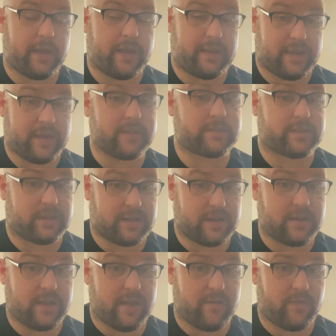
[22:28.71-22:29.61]
and yes, I
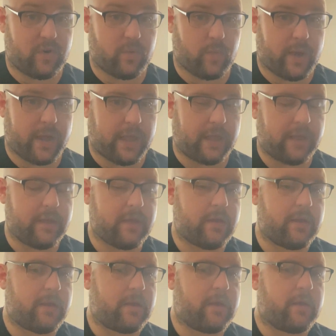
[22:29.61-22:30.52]
did give it away,
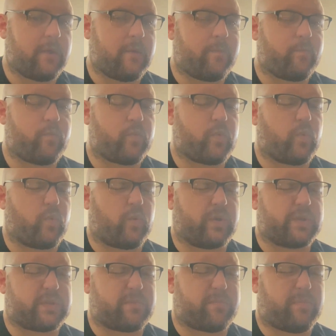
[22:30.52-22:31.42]

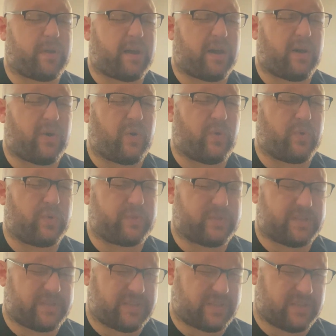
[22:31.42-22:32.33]
was
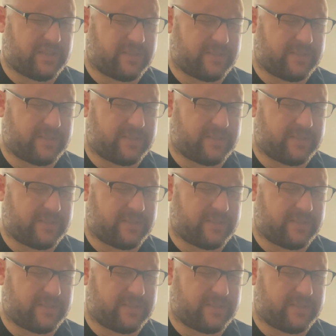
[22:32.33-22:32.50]
about,